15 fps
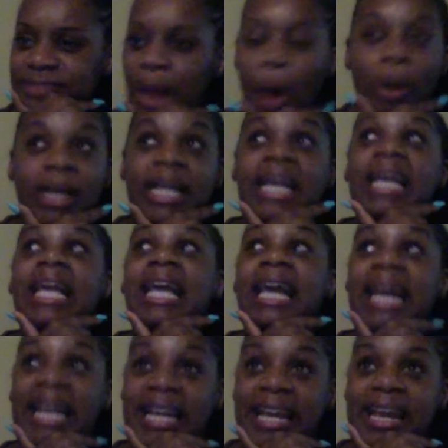On
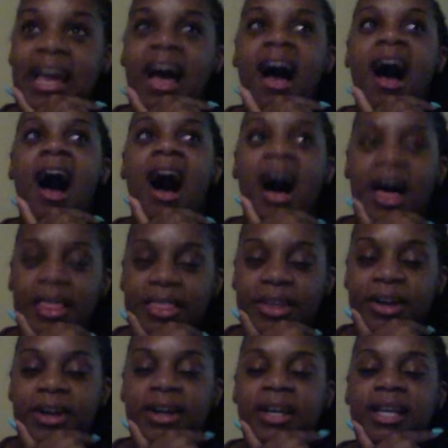any
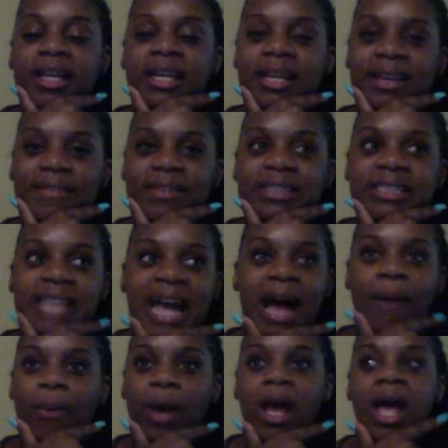other given day, I
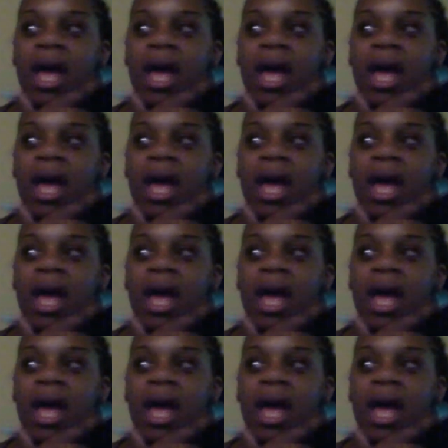would.